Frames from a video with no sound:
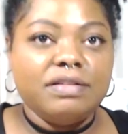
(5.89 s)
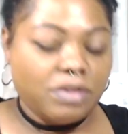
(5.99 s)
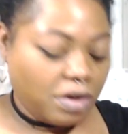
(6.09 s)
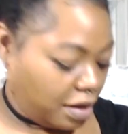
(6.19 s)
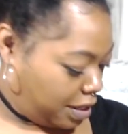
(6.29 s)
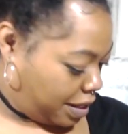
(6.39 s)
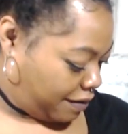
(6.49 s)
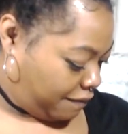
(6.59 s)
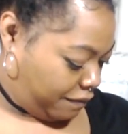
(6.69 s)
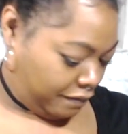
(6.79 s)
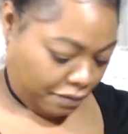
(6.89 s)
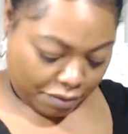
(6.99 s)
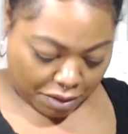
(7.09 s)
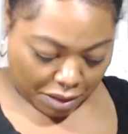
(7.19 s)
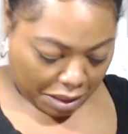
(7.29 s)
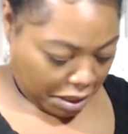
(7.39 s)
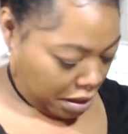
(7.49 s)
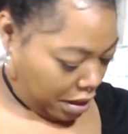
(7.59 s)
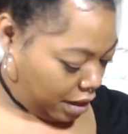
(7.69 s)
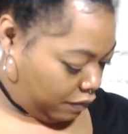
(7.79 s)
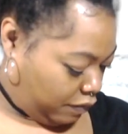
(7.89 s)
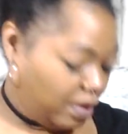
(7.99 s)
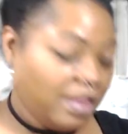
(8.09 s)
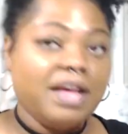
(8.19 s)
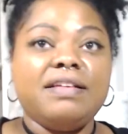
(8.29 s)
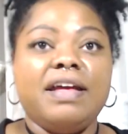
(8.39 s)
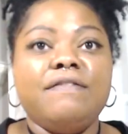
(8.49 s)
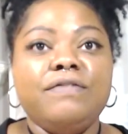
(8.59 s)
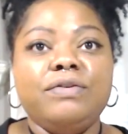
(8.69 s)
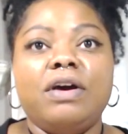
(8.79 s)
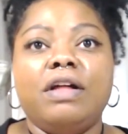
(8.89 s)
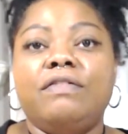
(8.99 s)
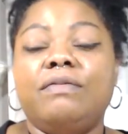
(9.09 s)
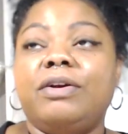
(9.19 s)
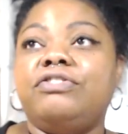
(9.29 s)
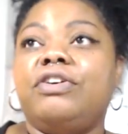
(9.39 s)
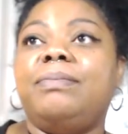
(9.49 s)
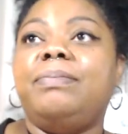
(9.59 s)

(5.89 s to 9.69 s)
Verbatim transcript: Sorry, I have I just realized I have food all over my shirt.